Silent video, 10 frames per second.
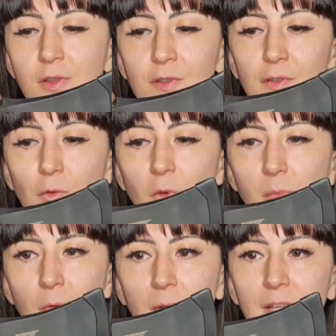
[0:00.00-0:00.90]
This is a
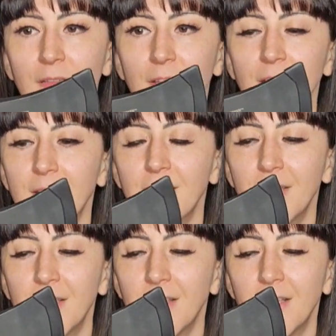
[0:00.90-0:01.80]
rubber ring, like,
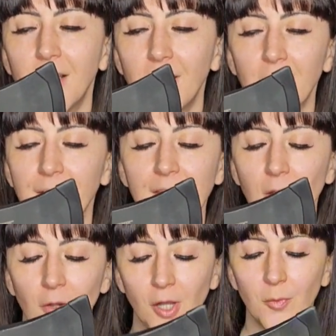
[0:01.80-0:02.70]
I don't know what they
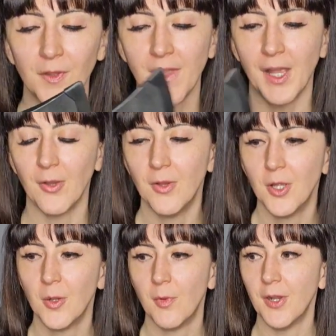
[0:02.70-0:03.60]
all come with now,
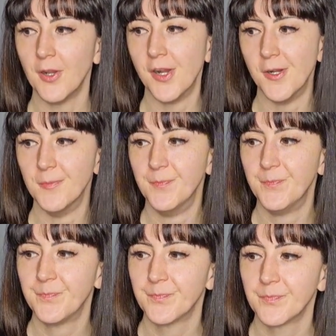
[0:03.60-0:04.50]
but
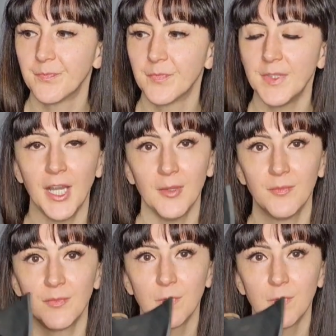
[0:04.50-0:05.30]
yeah.